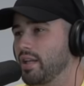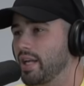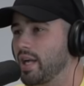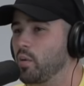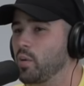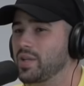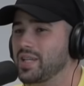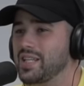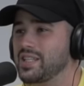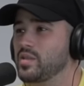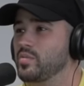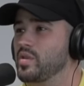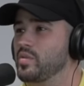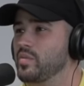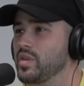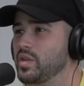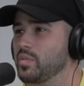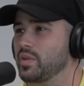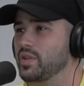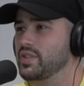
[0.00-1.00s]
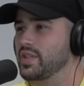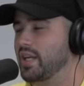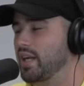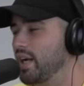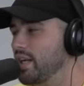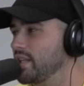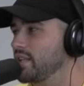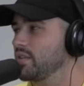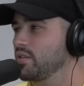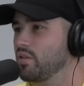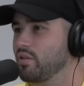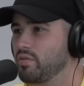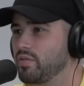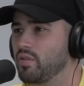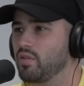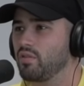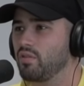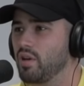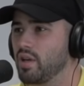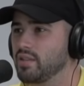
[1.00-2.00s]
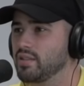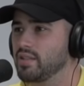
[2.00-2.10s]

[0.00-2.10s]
Like I want that to be me, but it's like I need to go for a run